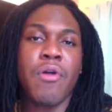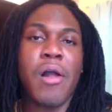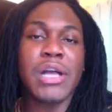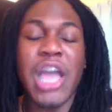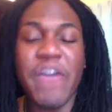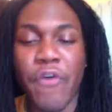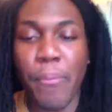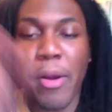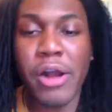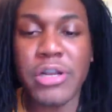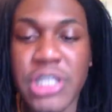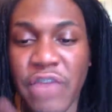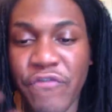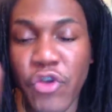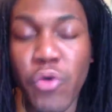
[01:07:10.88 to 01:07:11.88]

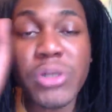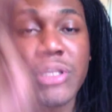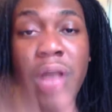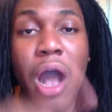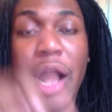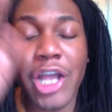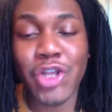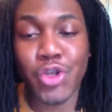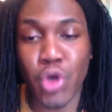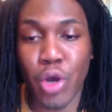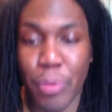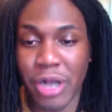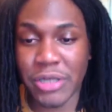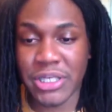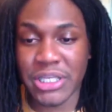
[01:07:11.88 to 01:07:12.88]
If you were talking to a
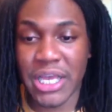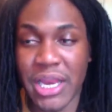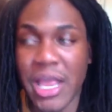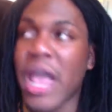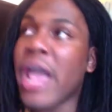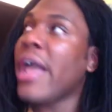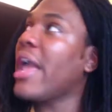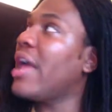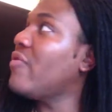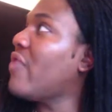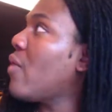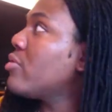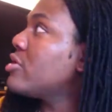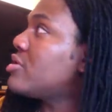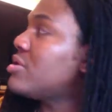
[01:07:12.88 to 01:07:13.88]
person and
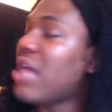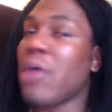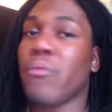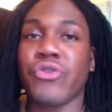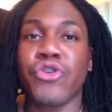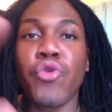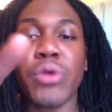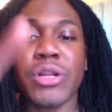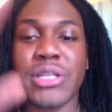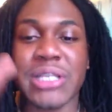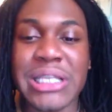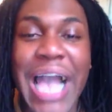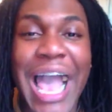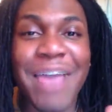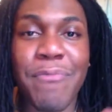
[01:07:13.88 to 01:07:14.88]
you were
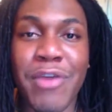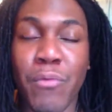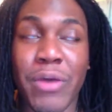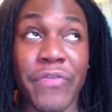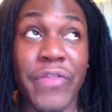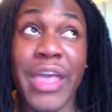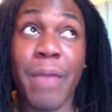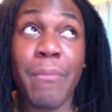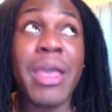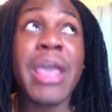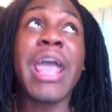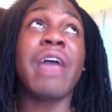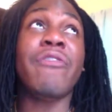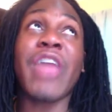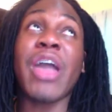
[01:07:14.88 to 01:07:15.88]
Skyping with them
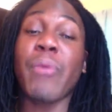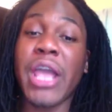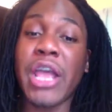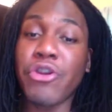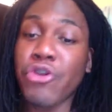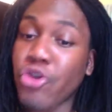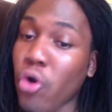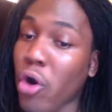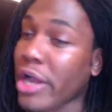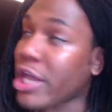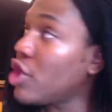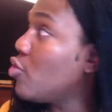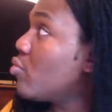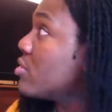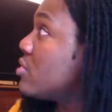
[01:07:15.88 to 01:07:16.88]
and they were in New York
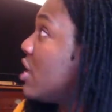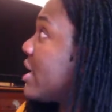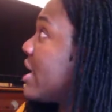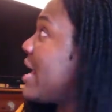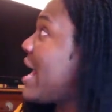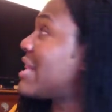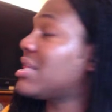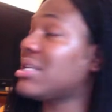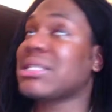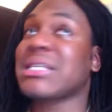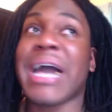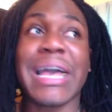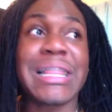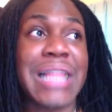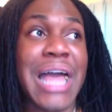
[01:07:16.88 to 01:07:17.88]
and you were looking at the
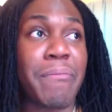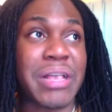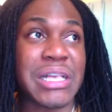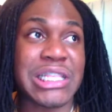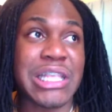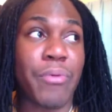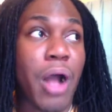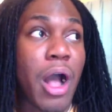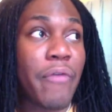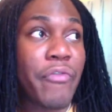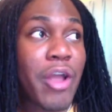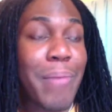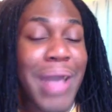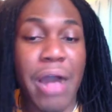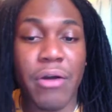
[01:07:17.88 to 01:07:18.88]
skyline because they were on
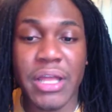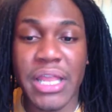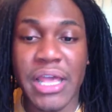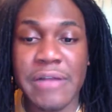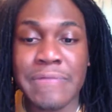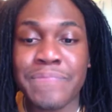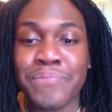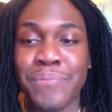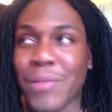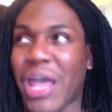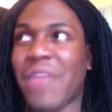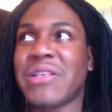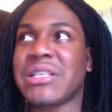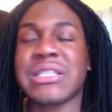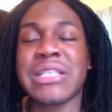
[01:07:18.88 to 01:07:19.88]
their balcony
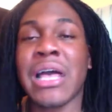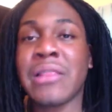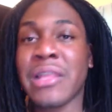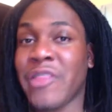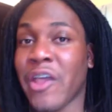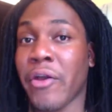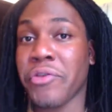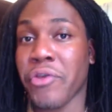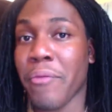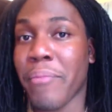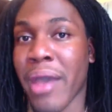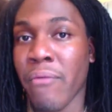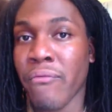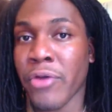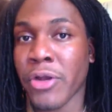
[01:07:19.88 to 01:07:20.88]
and then suddenly they're in your
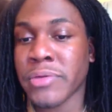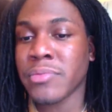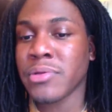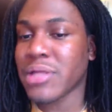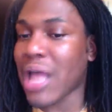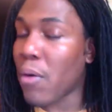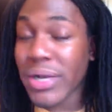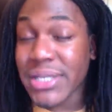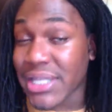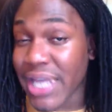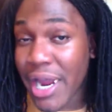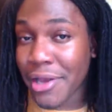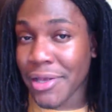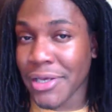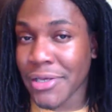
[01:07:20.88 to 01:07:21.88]
bedroom, that wouldn't
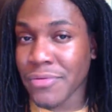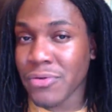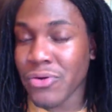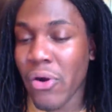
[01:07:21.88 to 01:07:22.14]
scare you?